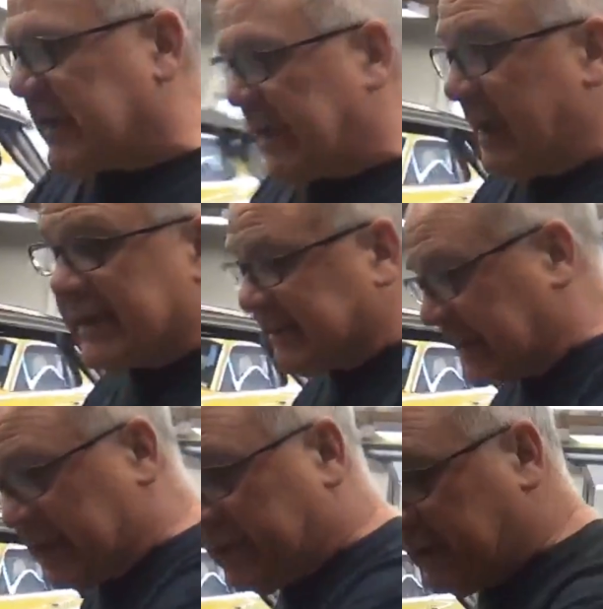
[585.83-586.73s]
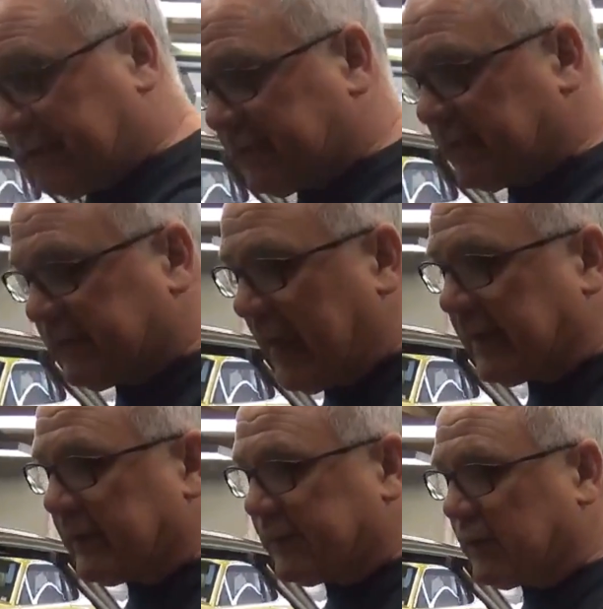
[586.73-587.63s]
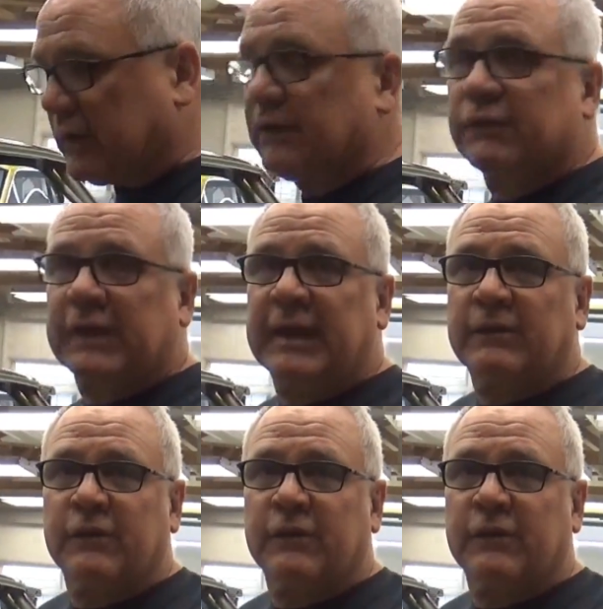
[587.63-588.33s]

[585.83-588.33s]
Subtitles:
he can send this to you as a kit,